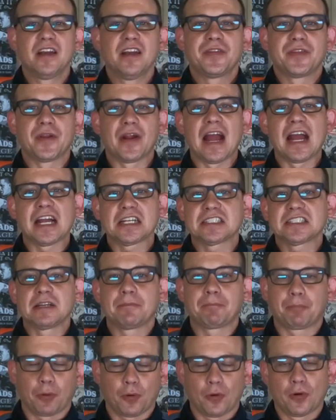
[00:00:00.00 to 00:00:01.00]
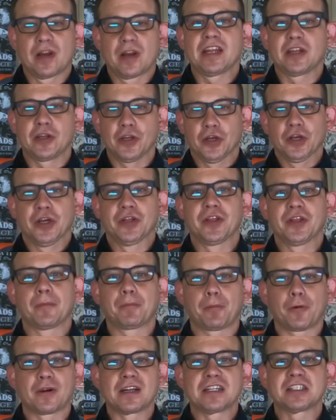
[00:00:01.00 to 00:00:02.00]
They're actually pretty good. They're
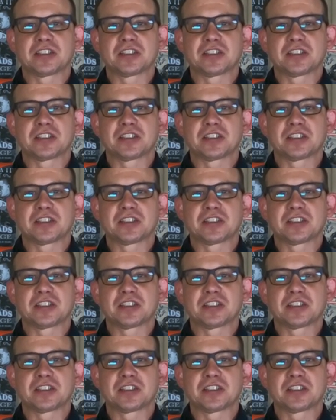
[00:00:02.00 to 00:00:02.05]
pretty